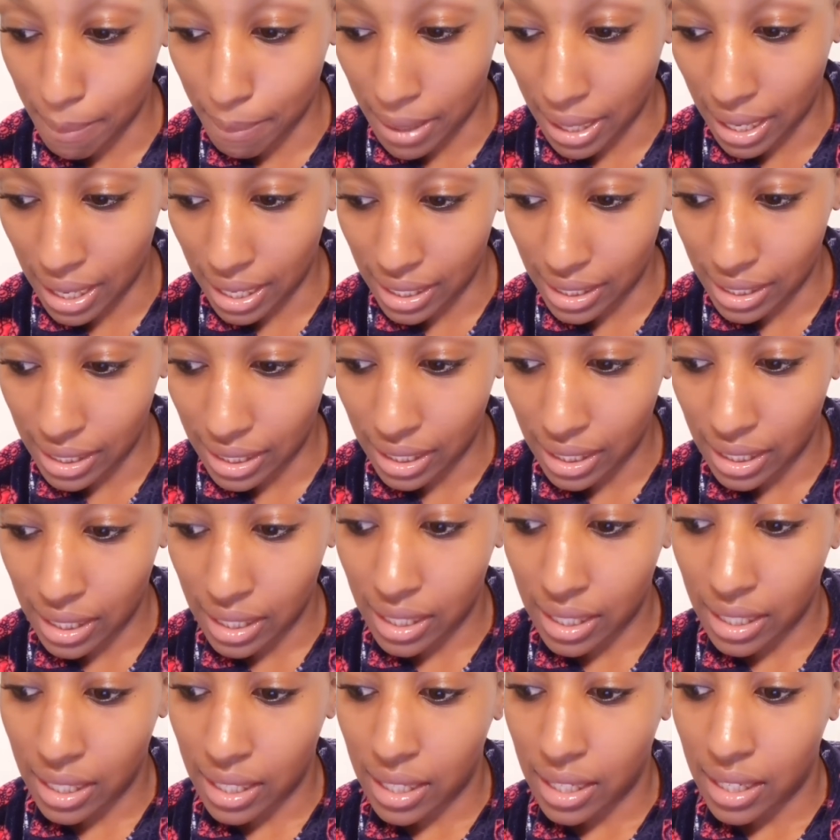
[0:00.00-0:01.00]
mind
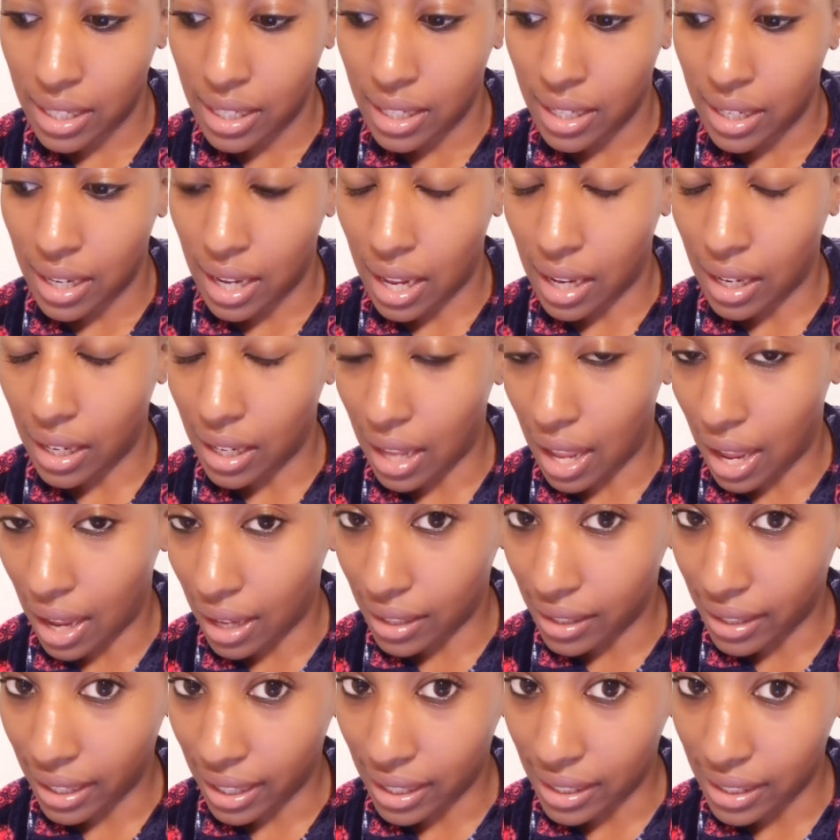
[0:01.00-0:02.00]
a
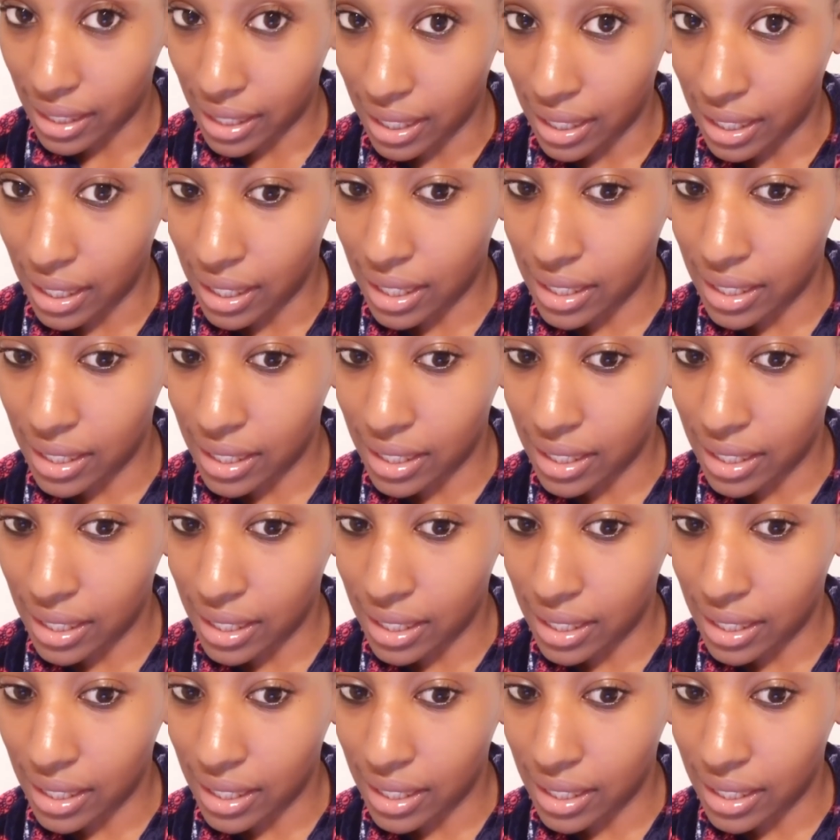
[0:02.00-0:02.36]
lot lately.